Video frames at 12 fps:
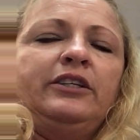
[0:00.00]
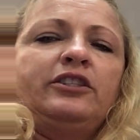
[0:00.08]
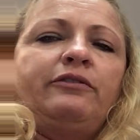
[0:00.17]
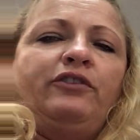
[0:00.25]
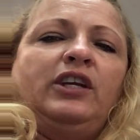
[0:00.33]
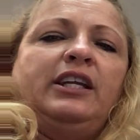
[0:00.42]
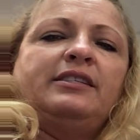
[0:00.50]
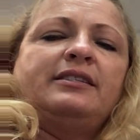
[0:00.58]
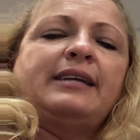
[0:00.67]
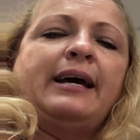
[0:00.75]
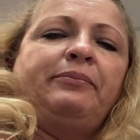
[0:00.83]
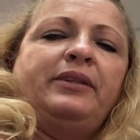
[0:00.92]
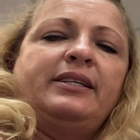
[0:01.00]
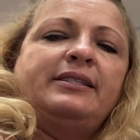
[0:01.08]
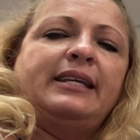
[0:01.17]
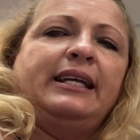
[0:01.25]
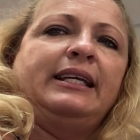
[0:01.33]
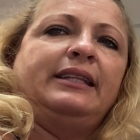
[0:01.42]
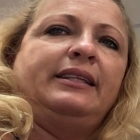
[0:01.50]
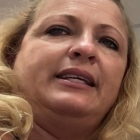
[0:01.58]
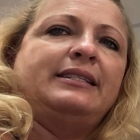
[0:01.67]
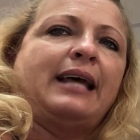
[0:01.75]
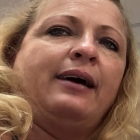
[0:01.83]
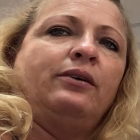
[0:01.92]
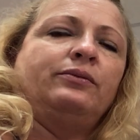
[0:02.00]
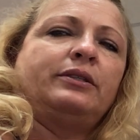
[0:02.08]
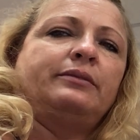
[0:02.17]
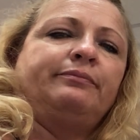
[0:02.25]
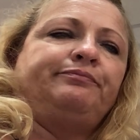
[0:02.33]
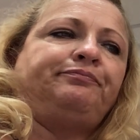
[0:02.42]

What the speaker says: So if you need to stop this and get these out.